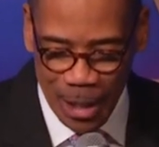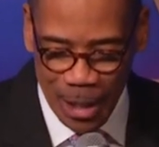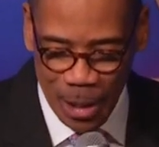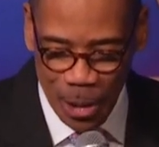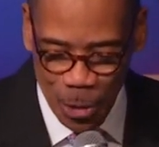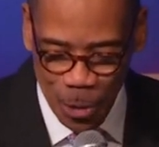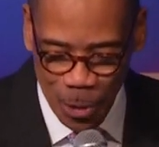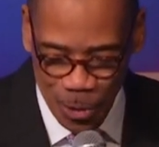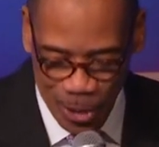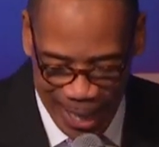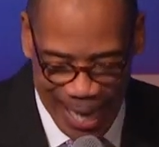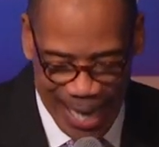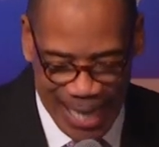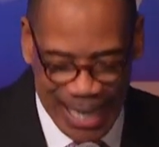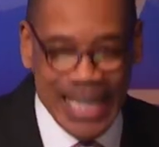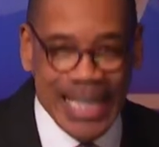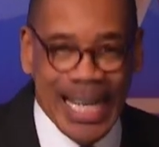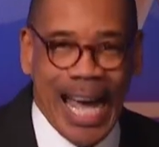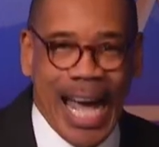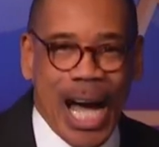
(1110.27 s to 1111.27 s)
You've got
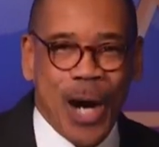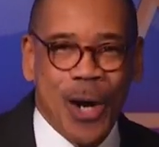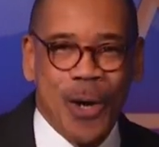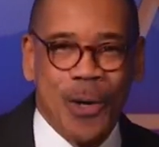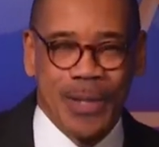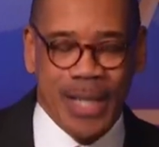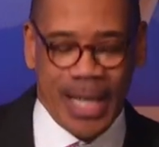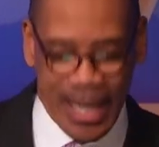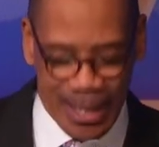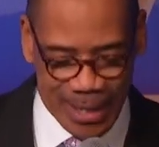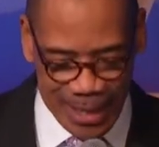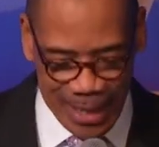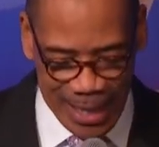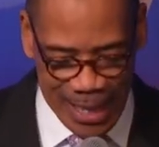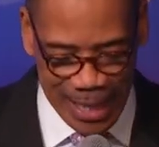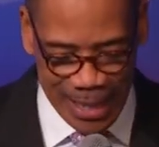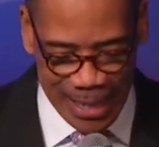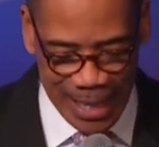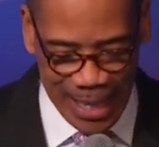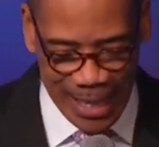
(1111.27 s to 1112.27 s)
it now. It's
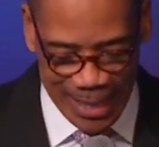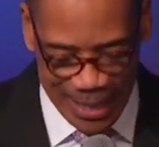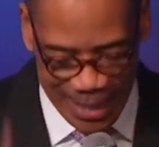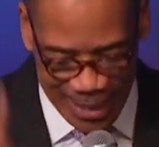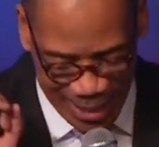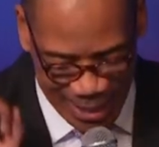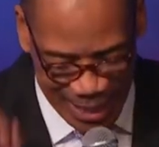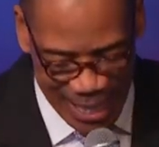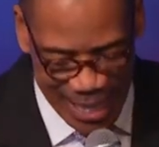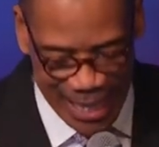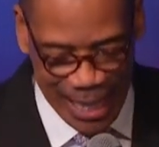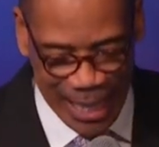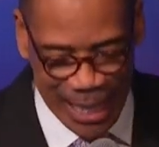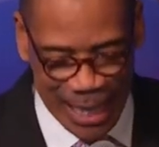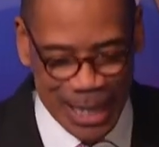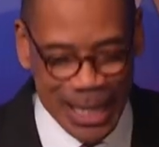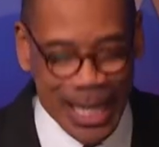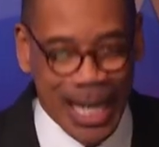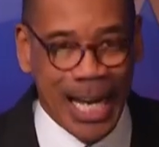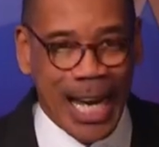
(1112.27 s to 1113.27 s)
in
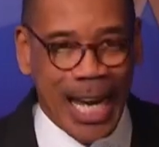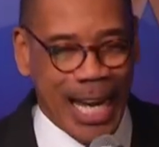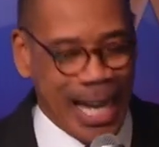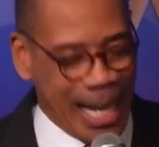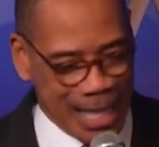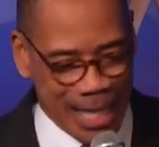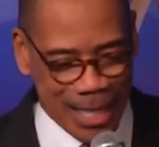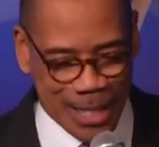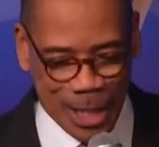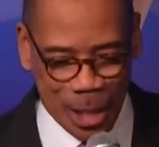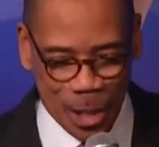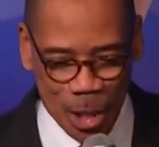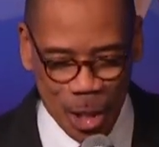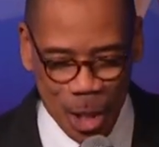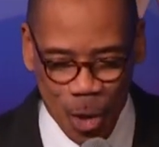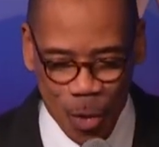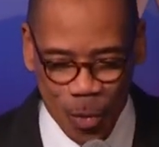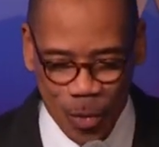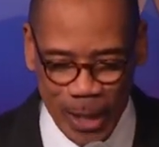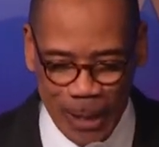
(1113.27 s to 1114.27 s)
seeing and it's in
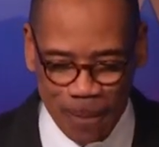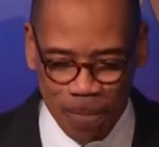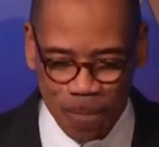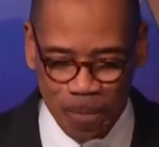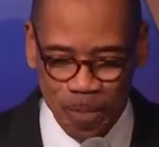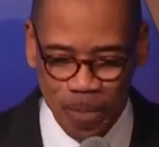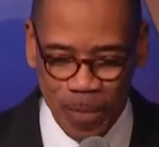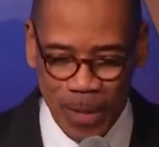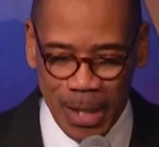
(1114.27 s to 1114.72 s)
knowing.